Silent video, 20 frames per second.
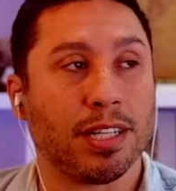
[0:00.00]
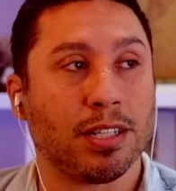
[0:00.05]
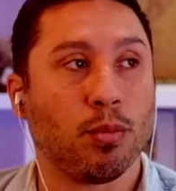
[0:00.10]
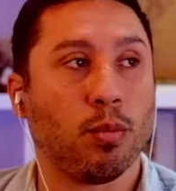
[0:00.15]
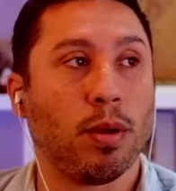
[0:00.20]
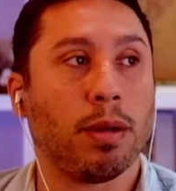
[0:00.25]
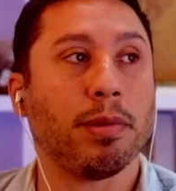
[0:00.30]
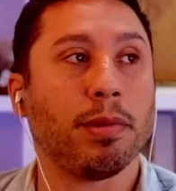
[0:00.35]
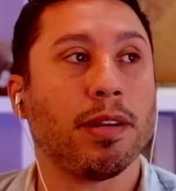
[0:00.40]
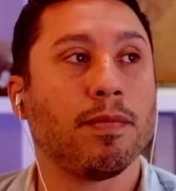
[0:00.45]
to
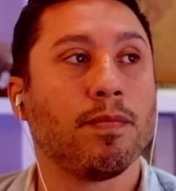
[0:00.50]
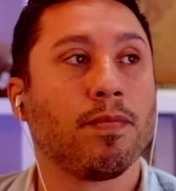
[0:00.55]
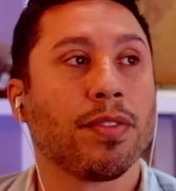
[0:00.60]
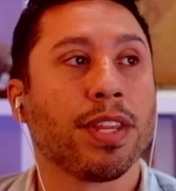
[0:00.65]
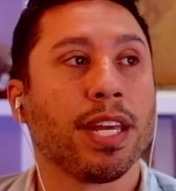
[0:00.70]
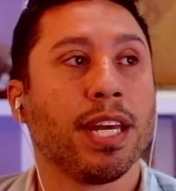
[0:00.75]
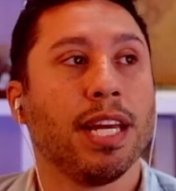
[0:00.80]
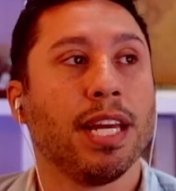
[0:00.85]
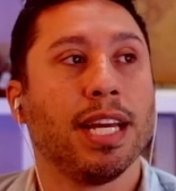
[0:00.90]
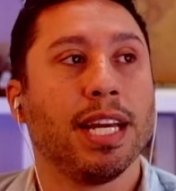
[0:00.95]
women.
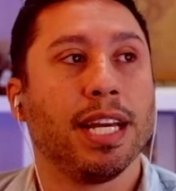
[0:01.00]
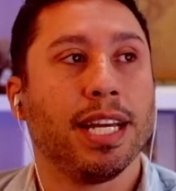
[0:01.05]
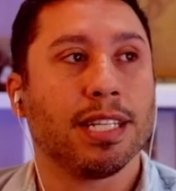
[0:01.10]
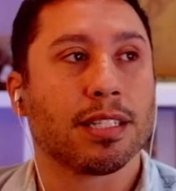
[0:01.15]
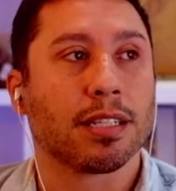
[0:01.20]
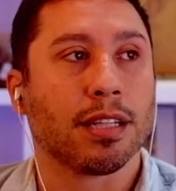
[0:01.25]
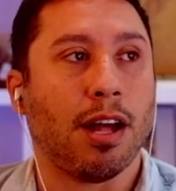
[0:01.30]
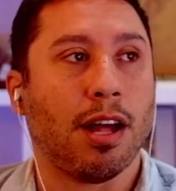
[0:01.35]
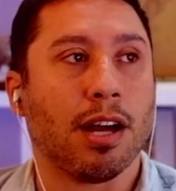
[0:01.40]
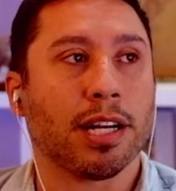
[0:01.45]

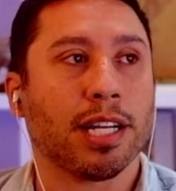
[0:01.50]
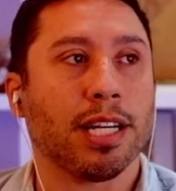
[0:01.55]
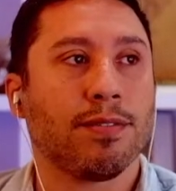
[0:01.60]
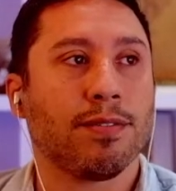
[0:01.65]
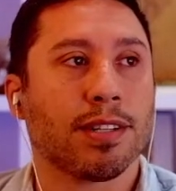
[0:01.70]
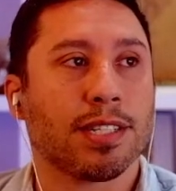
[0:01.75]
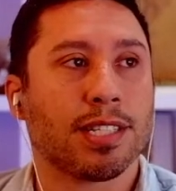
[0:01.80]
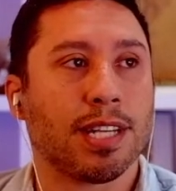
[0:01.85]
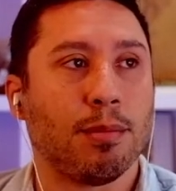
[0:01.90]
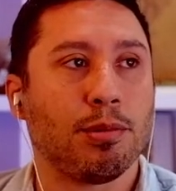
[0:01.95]
His longing
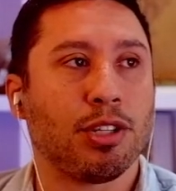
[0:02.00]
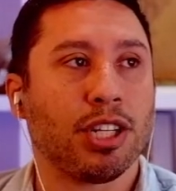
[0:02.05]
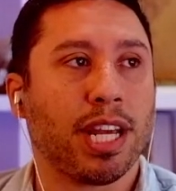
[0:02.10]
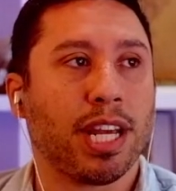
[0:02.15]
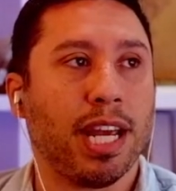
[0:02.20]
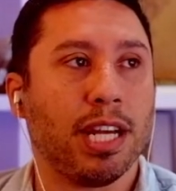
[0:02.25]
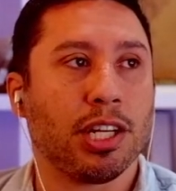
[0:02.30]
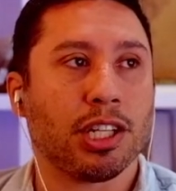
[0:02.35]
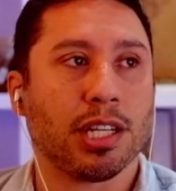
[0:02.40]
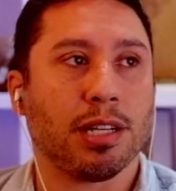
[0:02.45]
for
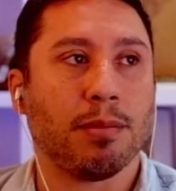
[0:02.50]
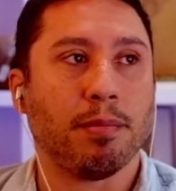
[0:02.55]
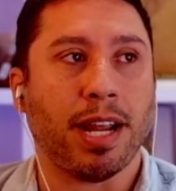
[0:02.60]
subjugation